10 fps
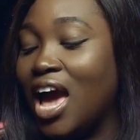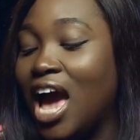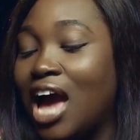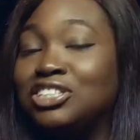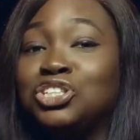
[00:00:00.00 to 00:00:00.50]

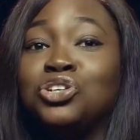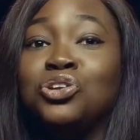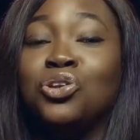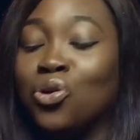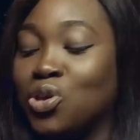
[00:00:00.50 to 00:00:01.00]
How did
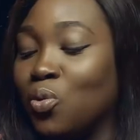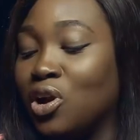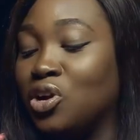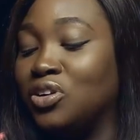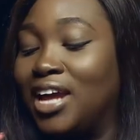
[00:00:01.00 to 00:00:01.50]
you know you
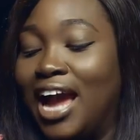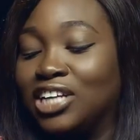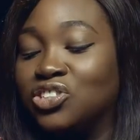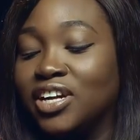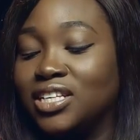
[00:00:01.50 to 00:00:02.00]
were a good
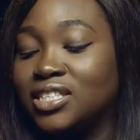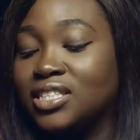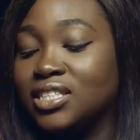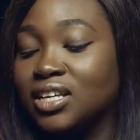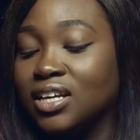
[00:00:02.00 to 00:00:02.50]

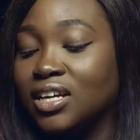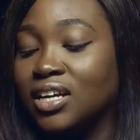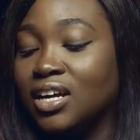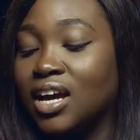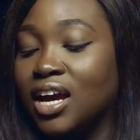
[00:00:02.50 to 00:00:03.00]
actress?
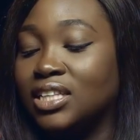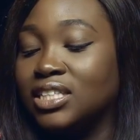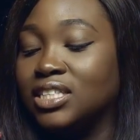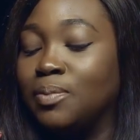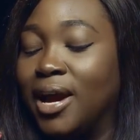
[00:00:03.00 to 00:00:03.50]

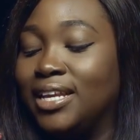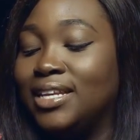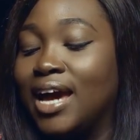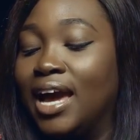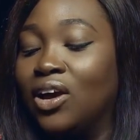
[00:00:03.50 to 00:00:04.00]
This is by
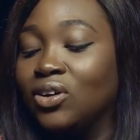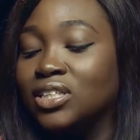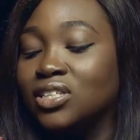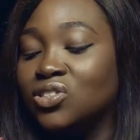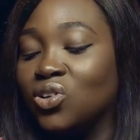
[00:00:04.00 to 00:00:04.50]
die
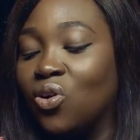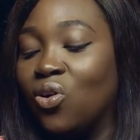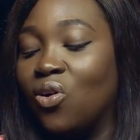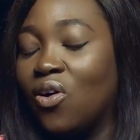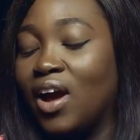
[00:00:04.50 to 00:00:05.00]

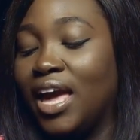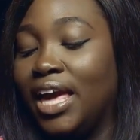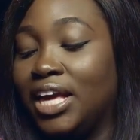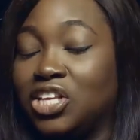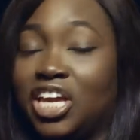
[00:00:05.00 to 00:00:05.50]
underscore
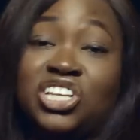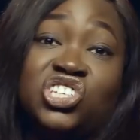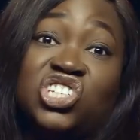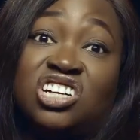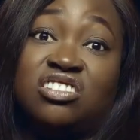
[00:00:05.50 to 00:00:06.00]

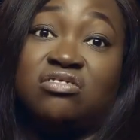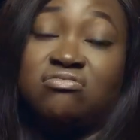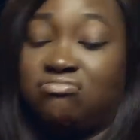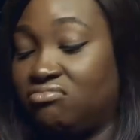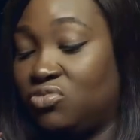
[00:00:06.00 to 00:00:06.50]
angel
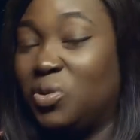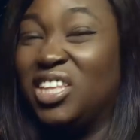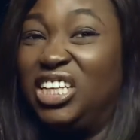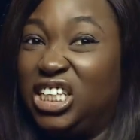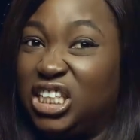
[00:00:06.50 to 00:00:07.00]

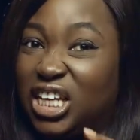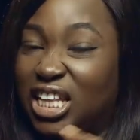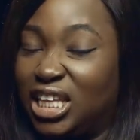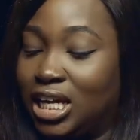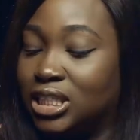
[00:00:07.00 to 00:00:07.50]
with an E
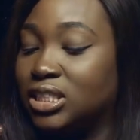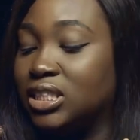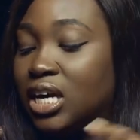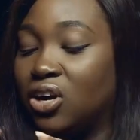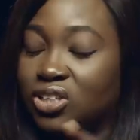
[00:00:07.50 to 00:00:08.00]
at the
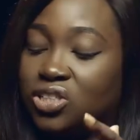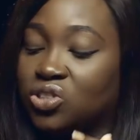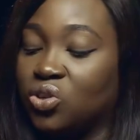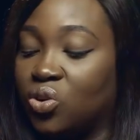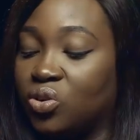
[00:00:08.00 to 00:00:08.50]
end
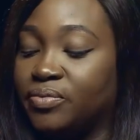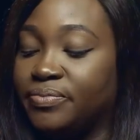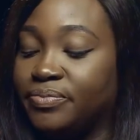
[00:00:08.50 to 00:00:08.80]
underscore